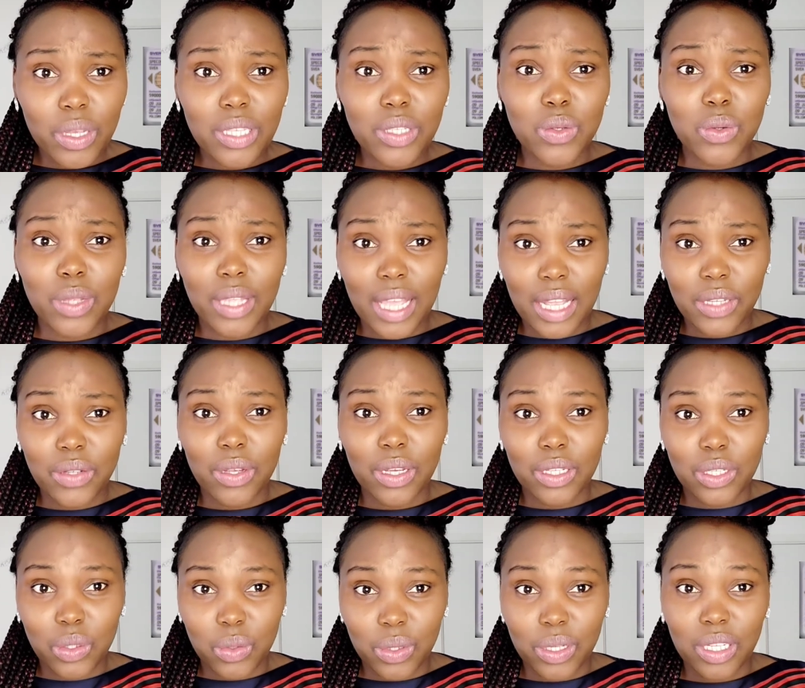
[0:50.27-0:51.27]
weeks to get
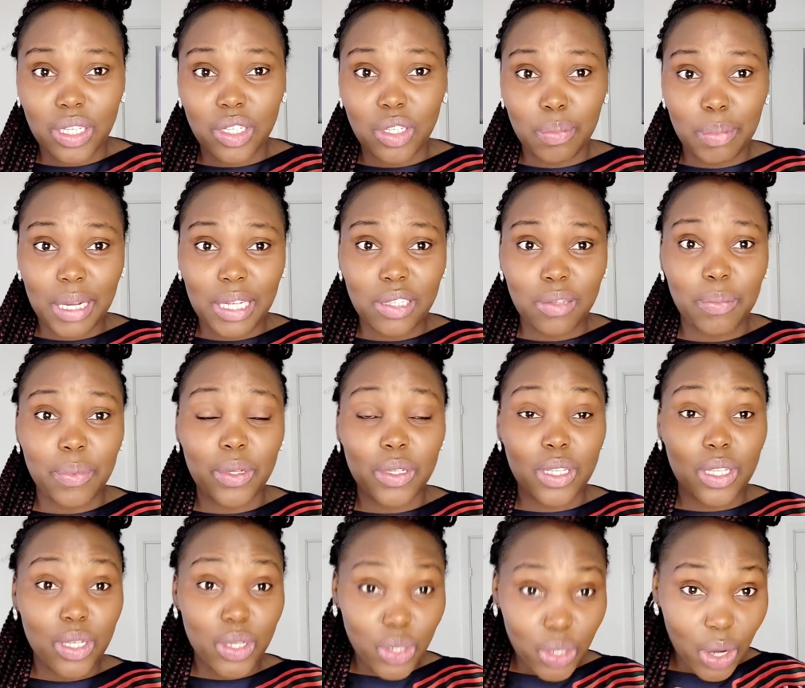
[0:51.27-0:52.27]
your Swedish
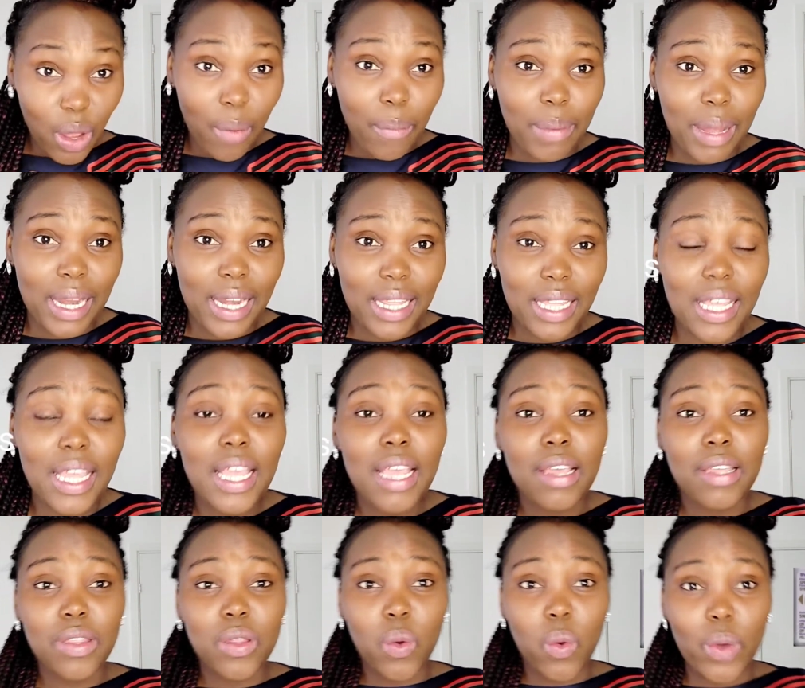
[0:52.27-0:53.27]
passport. Normally
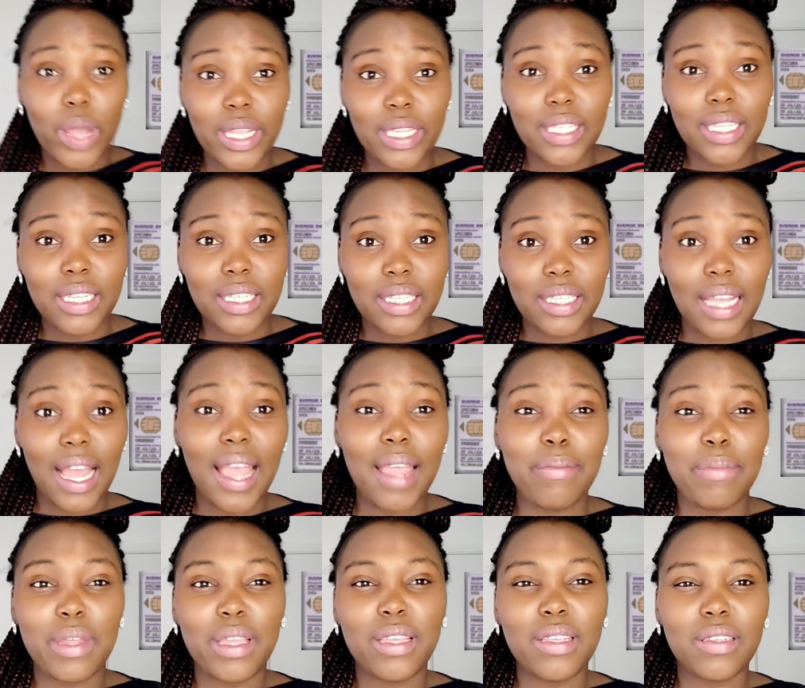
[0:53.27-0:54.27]
the waiting
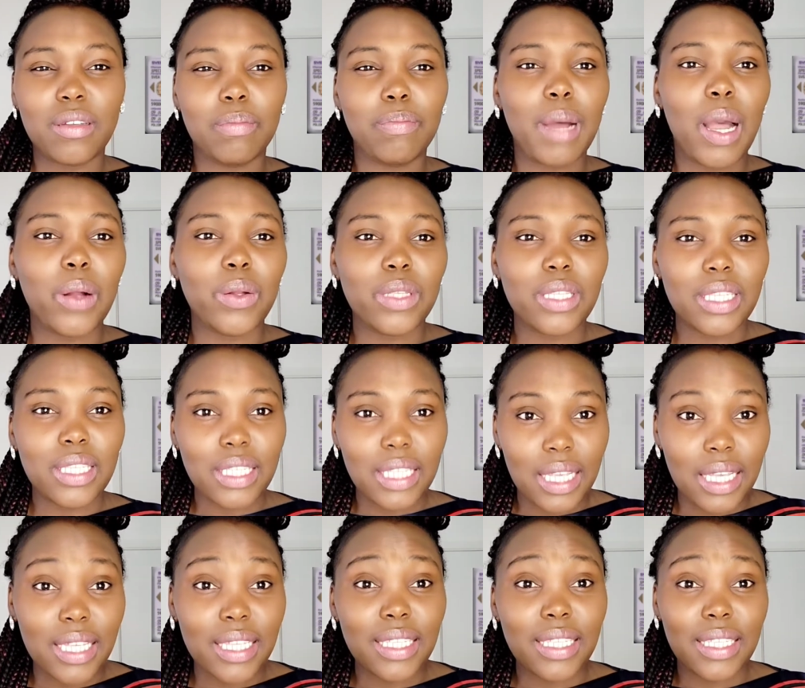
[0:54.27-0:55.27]
time is about
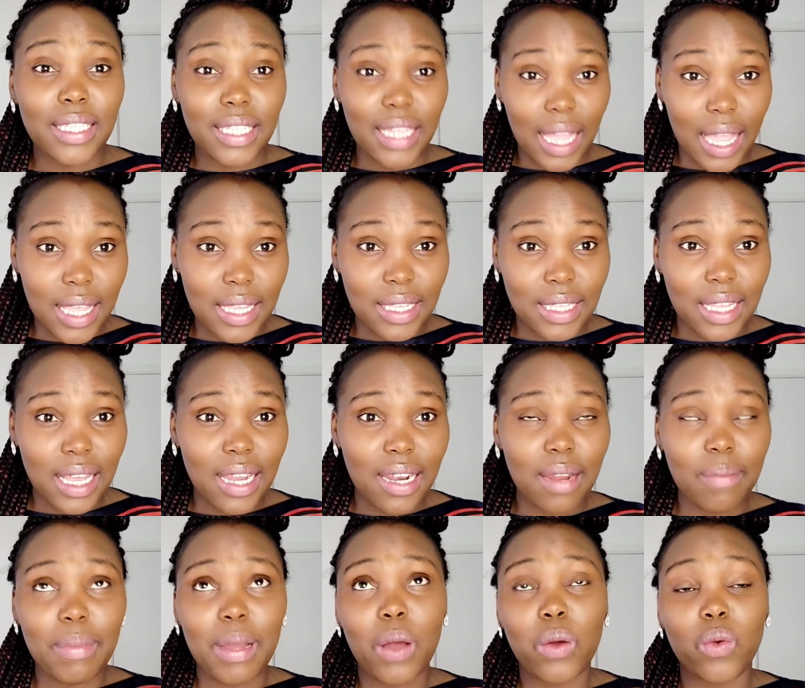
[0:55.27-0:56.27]
6 days,
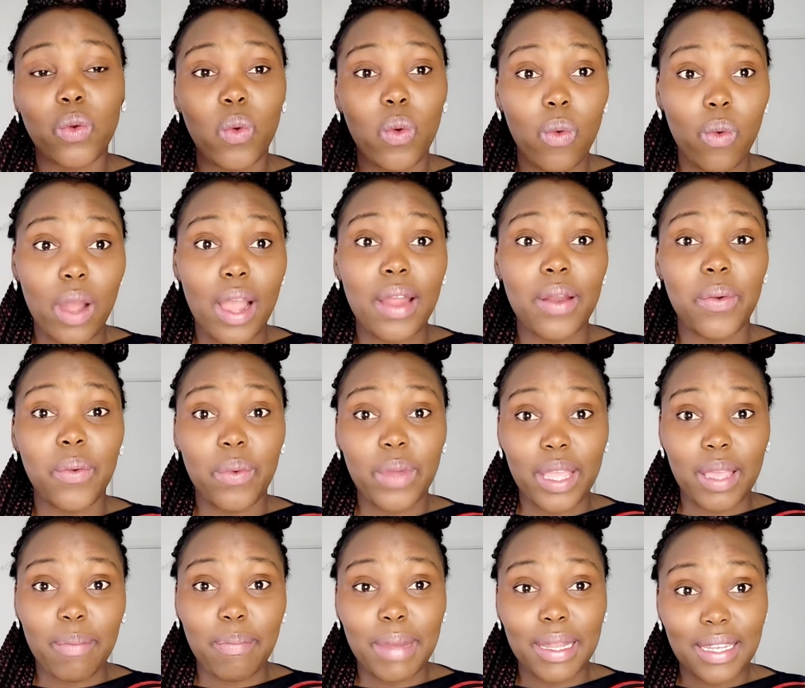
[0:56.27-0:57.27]
that about 1
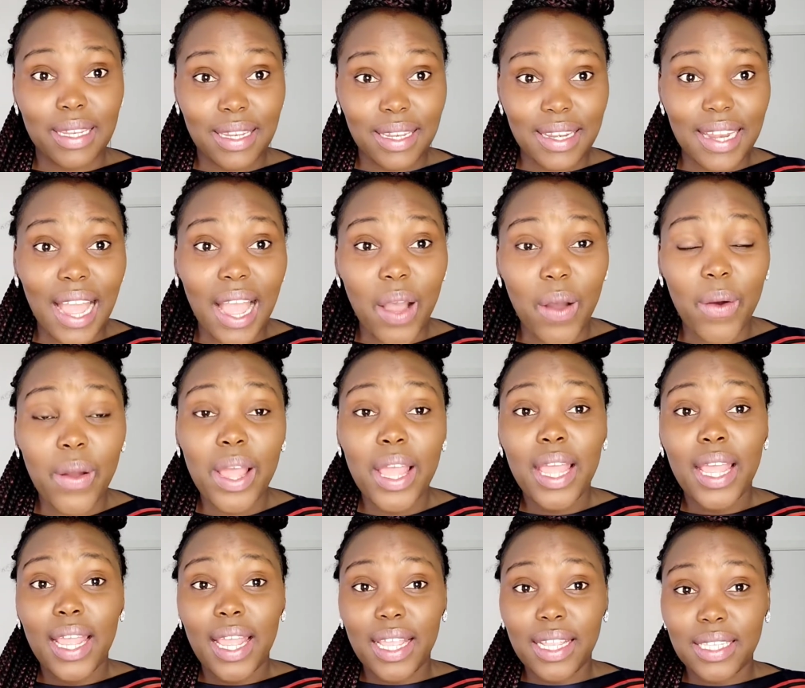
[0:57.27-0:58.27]
week, but now
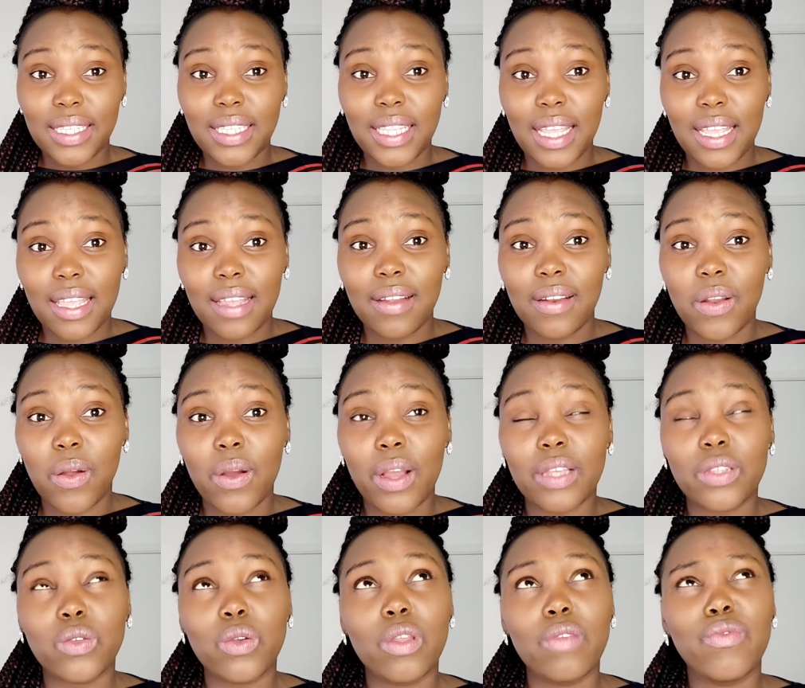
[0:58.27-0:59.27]
it's taking
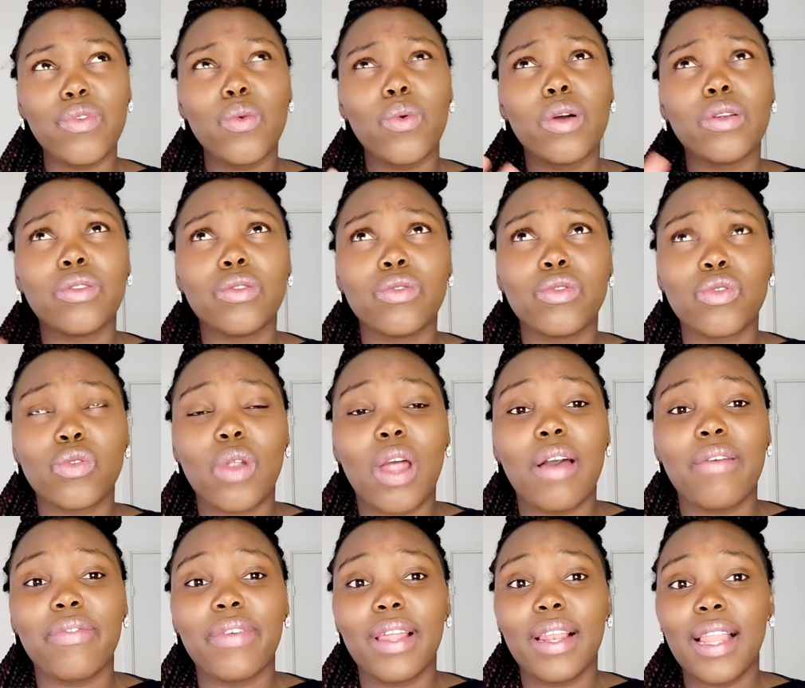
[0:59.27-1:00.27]
longer. So if you want to
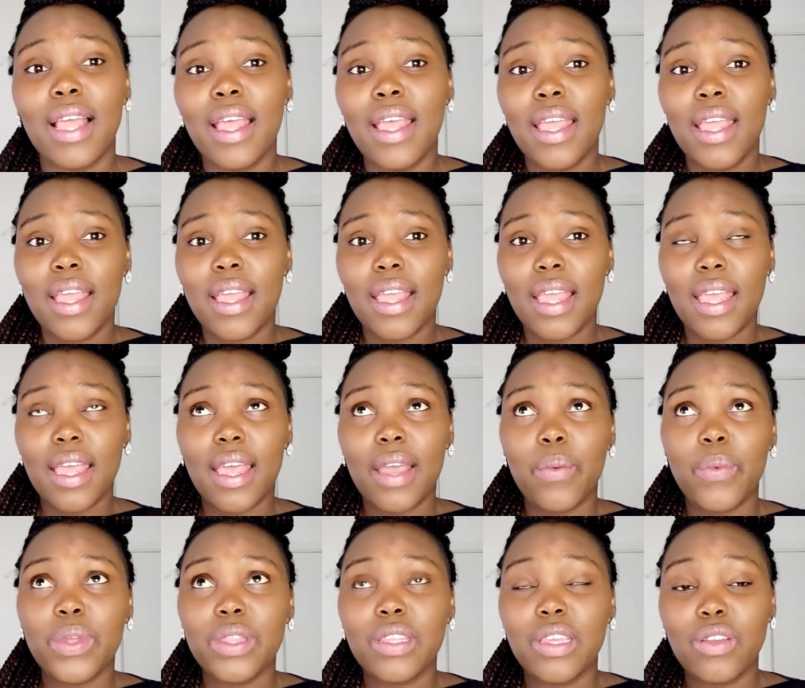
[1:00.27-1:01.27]
travel
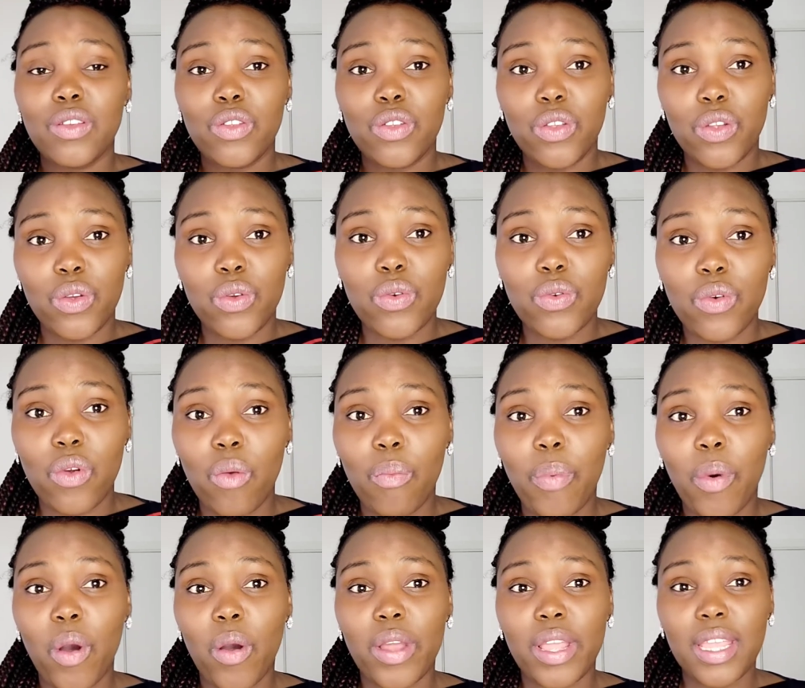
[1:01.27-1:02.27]
within
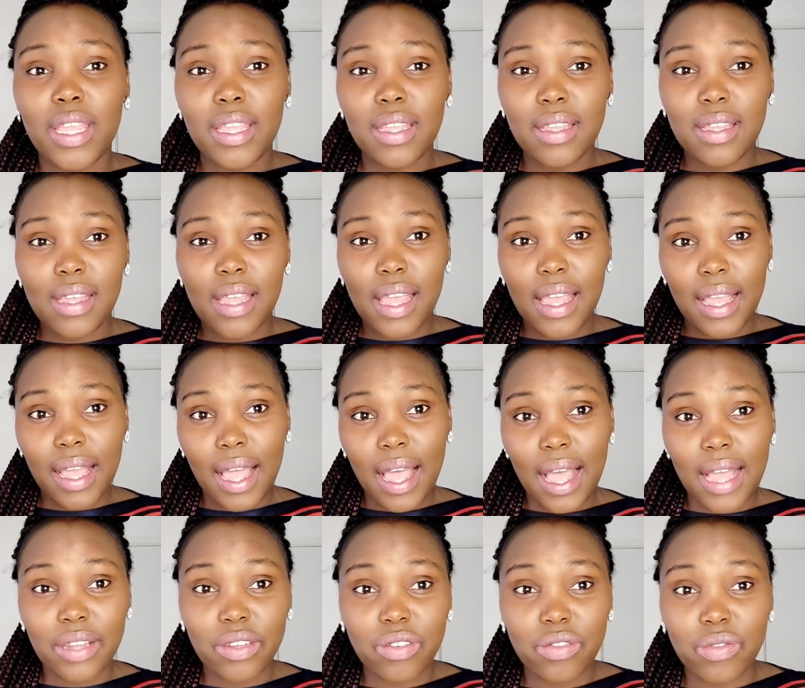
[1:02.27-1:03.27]
Europe or EEA
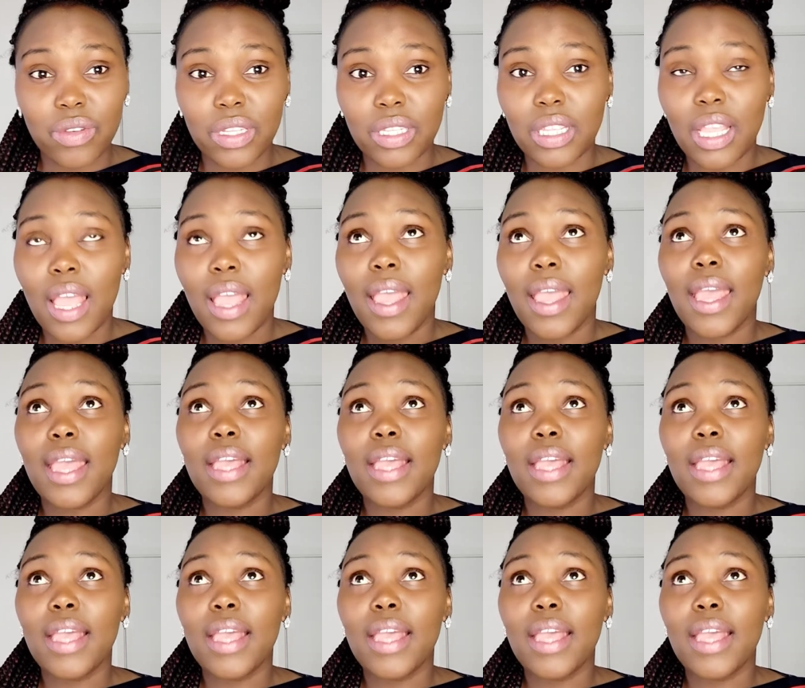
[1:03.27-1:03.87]
countries,